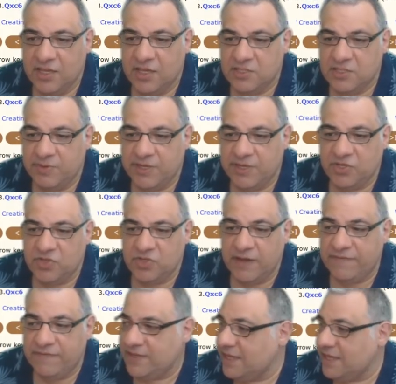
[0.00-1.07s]
so we can drive
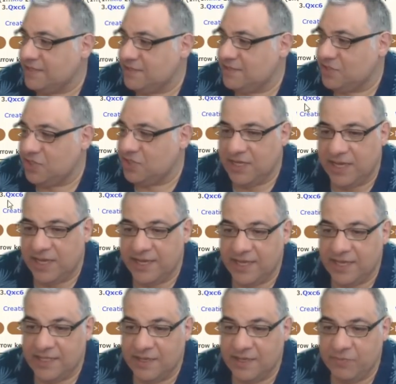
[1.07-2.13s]
the king to g8
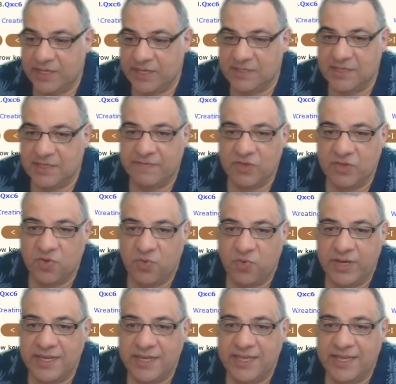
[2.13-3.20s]
and then we can deliver
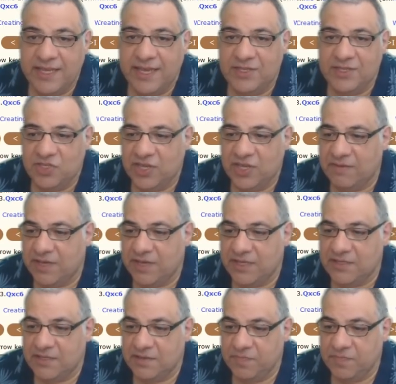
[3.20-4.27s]
queen e8 checkmate.